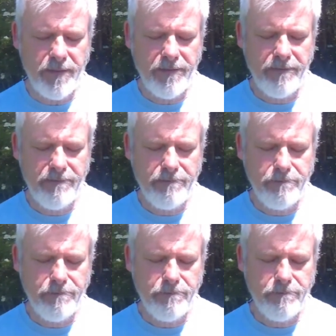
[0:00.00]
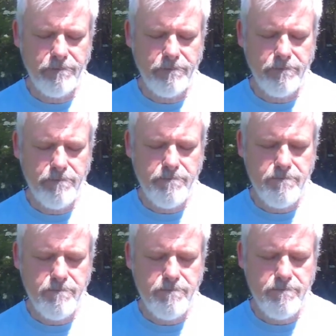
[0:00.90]

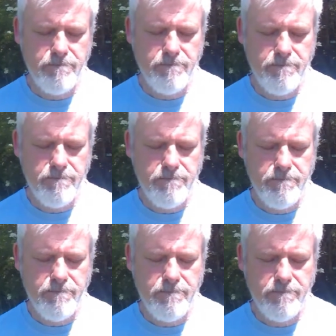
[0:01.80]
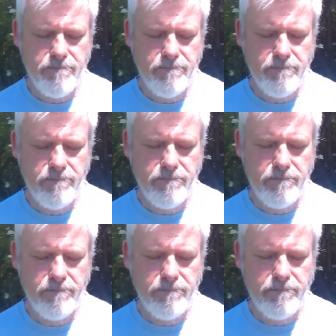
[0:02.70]

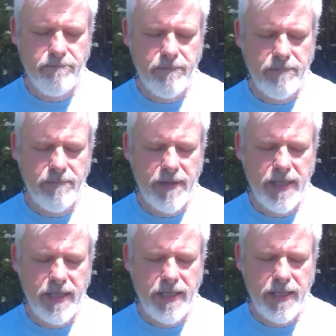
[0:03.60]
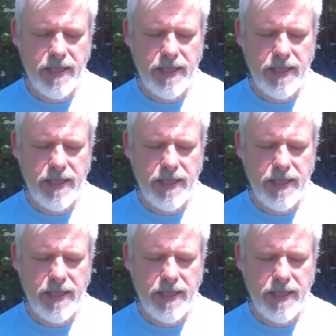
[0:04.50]
(silence)